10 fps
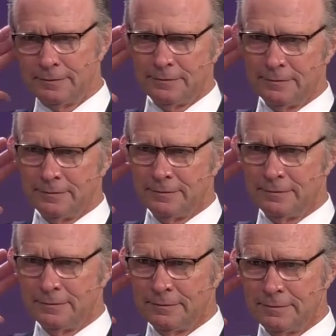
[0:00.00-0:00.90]

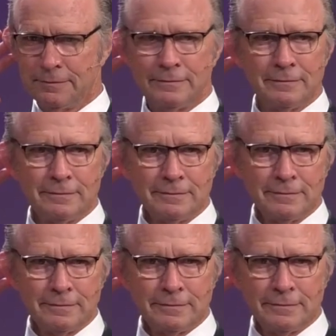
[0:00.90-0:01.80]

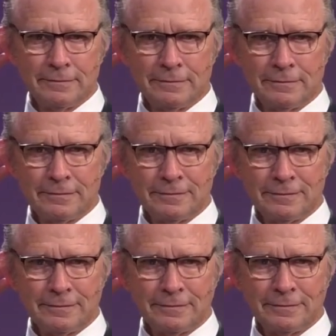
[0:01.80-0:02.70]

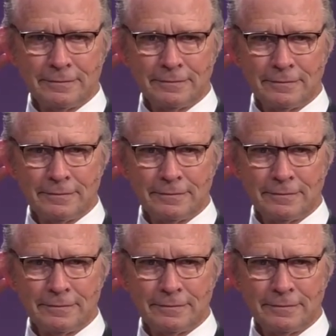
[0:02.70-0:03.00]
No one is speaking in this clip.